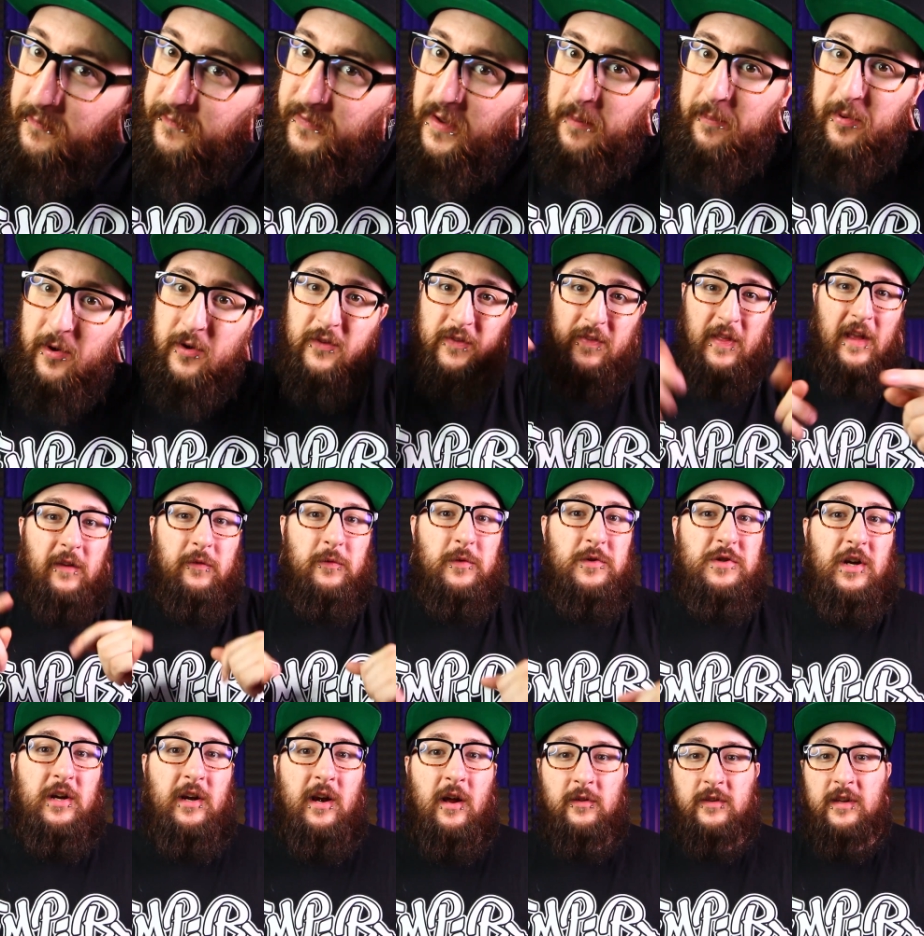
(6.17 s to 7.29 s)
up, Vapers? Thanks for
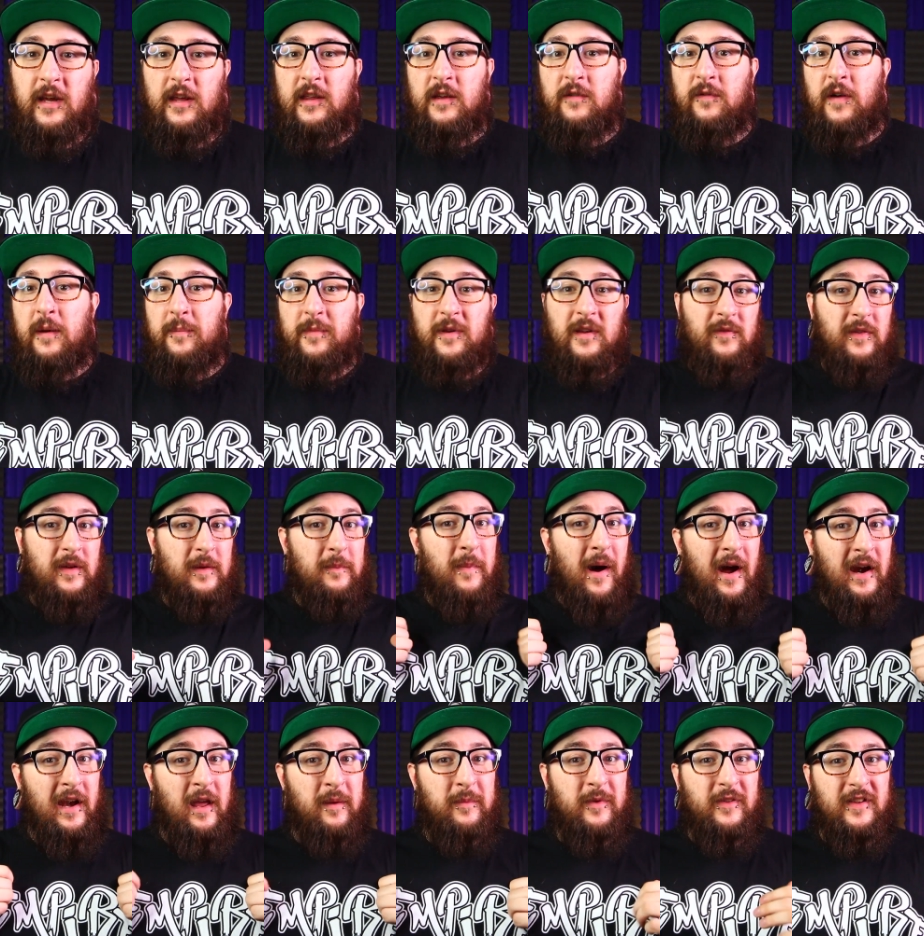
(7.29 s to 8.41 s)
checking out Daily Vape TV.
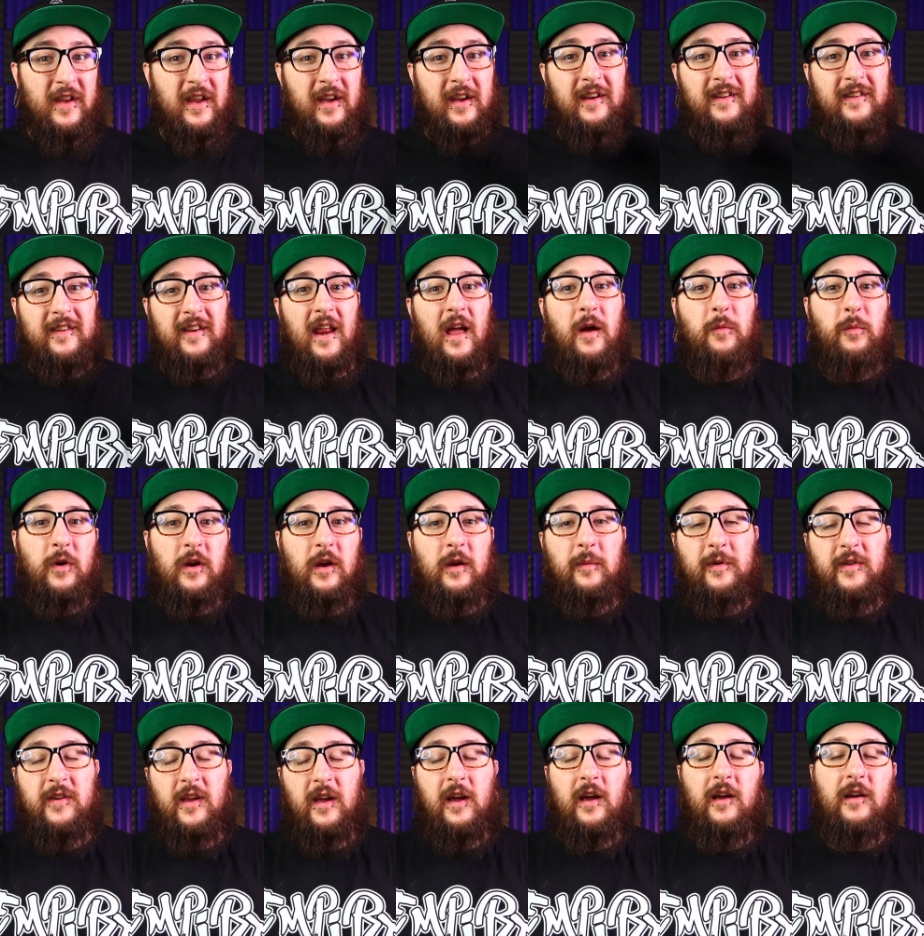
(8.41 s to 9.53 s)
My name is Nick, and today we're going to
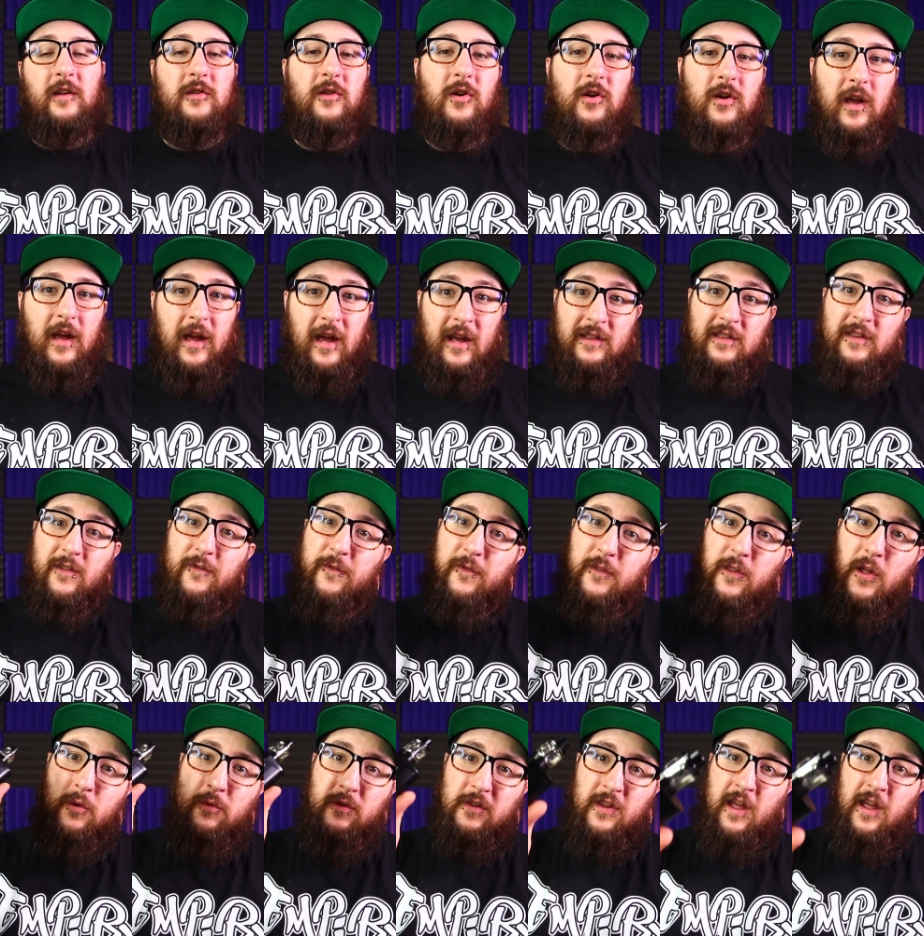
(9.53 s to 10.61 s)
be taking a look at the Flow